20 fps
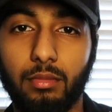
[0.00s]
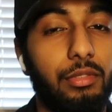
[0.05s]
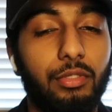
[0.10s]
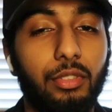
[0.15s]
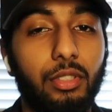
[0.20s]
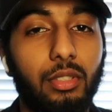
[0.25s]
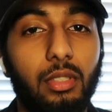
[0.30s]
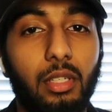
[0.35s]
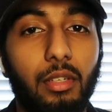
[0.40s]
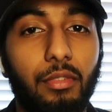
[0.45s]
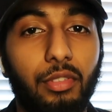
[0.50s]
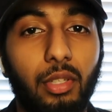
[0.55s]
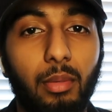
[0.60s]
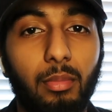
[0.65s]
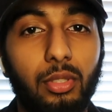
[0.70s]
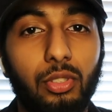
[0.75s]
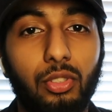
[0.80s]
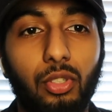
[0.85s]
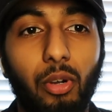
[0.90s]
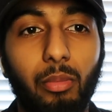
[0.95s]
If
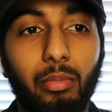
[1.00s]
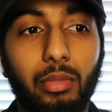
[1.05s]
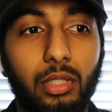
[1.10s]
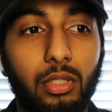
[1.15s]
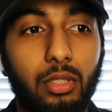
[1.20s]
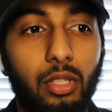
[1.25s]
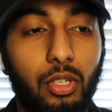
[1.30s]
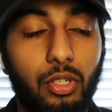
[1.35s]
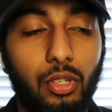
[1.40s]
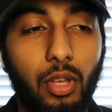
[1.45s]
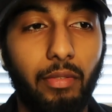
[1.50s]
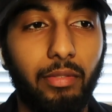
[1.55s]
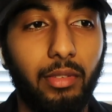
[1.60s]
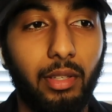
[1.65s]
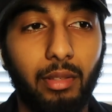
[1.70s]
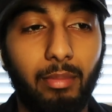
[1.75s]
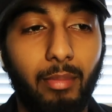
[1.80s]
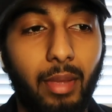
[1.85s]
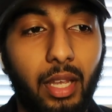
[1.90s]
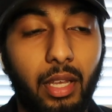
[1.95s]
someone told me, you have to
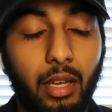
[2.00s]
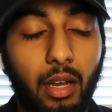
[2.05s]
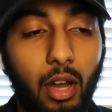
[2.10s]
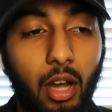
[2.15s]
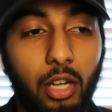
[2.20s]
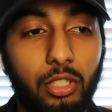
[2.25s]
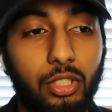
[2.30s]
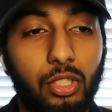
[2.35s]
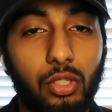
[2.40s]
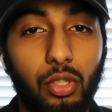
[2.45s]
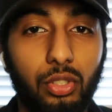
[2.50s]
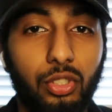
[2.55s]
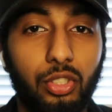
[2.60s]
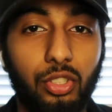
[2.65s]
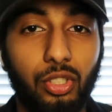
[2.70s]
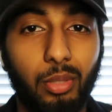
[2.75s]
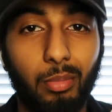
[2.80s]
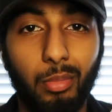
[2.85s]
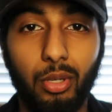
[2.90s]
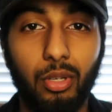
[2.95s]
make 100 losses
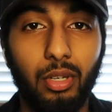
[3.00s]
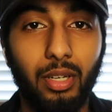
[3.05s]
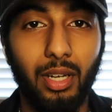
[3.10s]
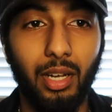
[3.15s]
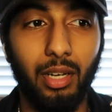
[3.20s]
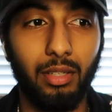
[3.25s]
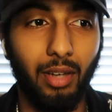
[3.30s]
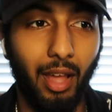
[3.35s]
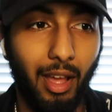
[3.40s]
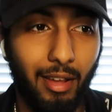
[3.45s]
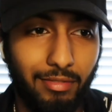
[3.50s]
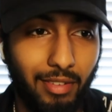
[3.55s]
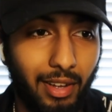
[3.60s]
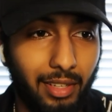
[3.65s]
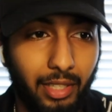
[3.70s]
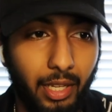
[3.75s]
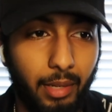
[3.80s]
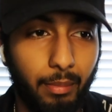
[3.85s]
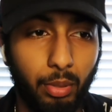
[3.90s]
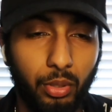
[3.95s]
to blow your account, I find
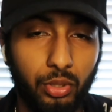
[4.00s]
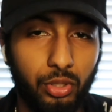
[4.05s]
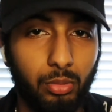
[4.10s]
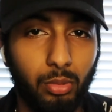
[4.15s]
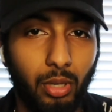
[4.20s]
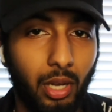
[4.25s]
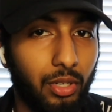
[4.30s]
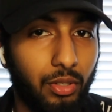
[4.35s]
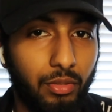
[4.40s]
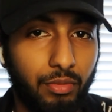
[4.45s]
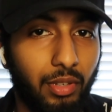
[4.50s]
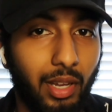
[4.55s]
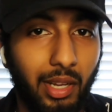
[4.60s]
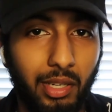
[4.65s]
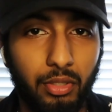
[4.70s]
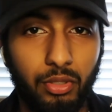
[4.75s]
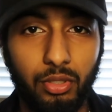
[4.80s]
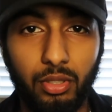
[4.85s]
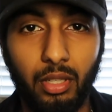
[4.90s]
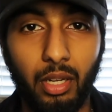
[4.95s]
that impossible. I don't think I
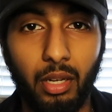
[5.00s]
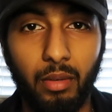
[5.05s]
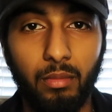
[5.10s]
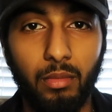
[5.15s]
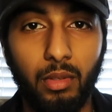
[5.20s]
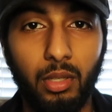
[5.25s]
can do that.